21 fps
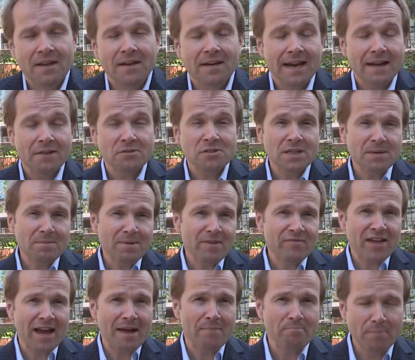Now, some
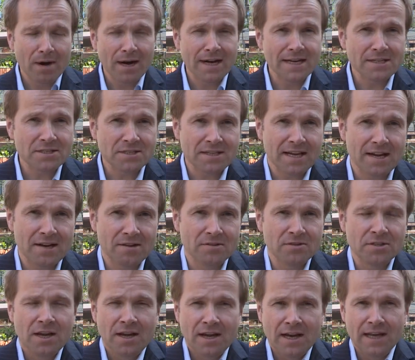of that might
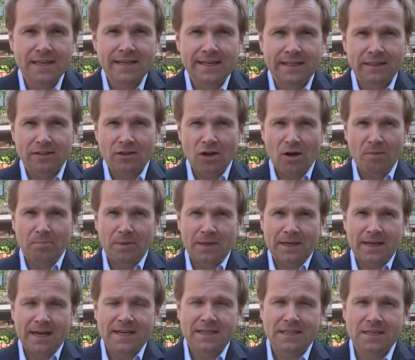sound a little
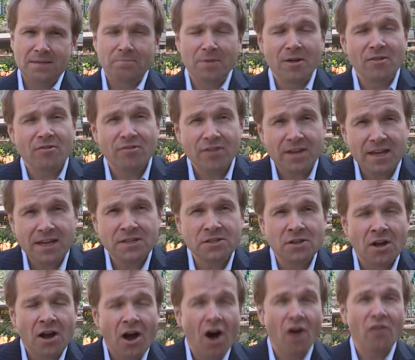complicated, but
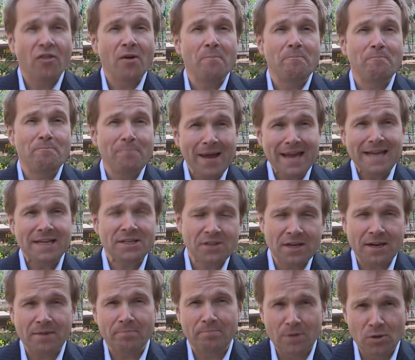these are the
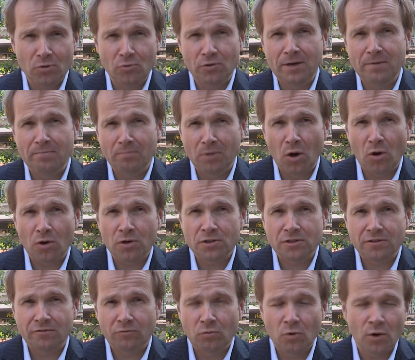basic building blocks of